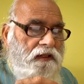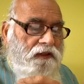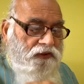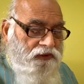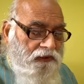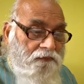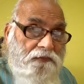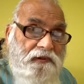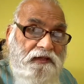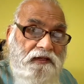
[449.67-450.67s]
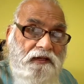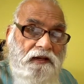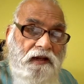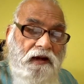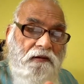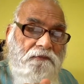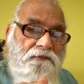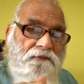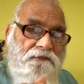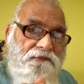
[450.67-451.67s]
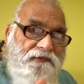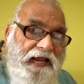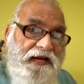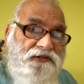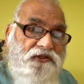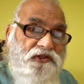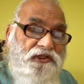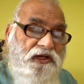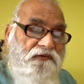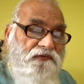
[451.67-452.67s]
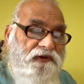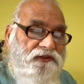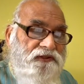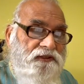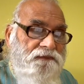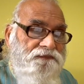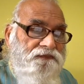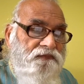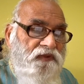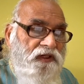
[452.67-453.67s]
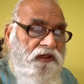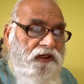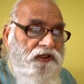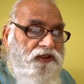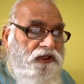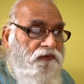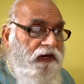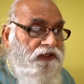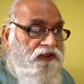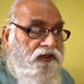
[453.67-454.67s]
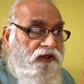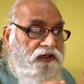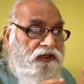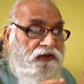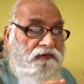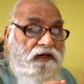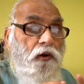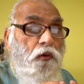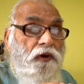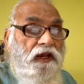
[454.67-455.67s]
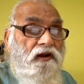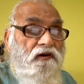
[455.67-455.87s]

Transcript: simply a flat surface. Shiva is not even aware